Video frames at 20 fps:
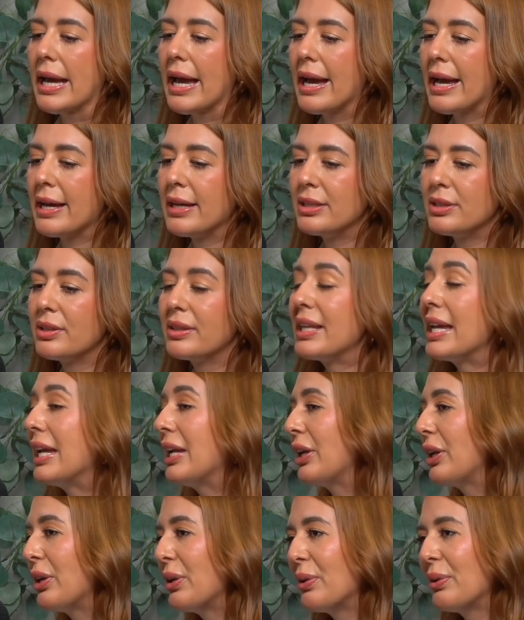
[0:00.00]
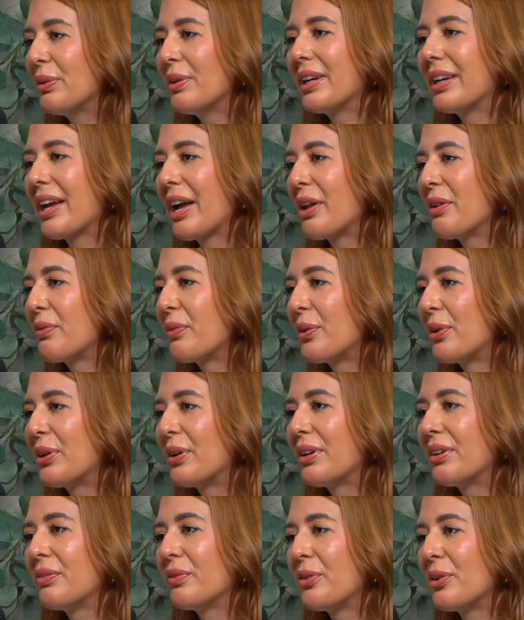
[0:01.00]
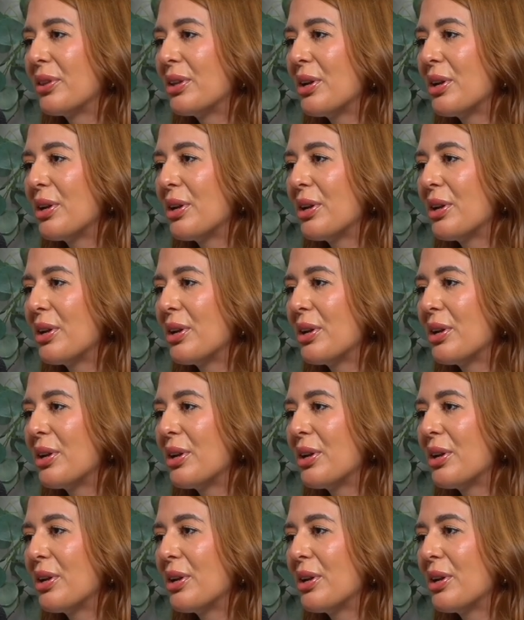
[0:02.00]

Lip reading: And thank you again for the